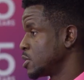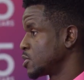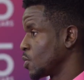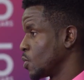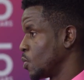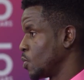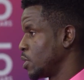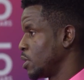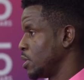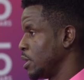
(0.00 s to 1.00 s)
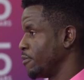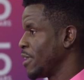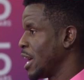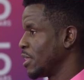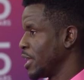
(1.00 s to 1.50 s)
So the
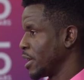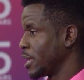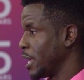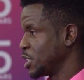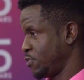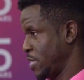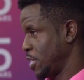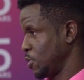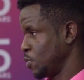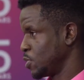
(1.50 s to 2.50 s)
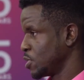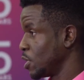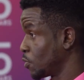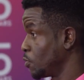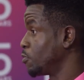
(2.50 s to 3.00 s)
fact that cash values
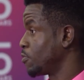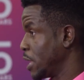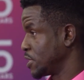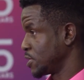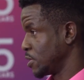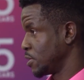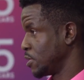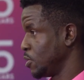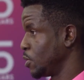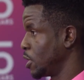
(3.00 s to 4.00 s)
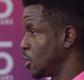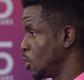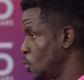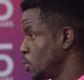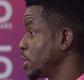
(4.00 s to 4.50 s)
accrue faster, you can
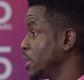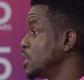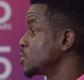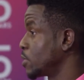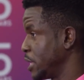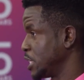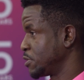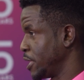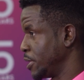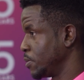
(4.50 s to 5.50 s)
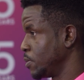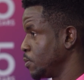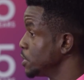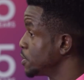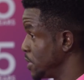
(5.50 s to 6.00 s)
loan against your cash value,
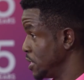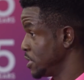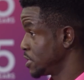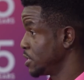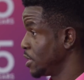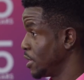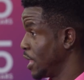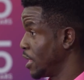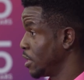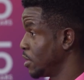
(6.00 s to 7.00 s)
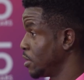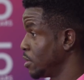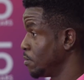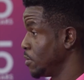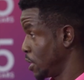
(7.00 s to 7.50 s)
which means that
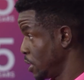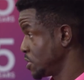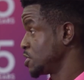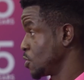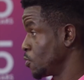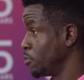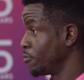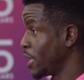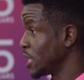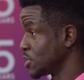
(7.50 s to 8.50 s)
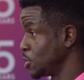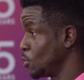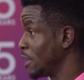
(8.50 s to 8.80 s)
because it's accruing faster, you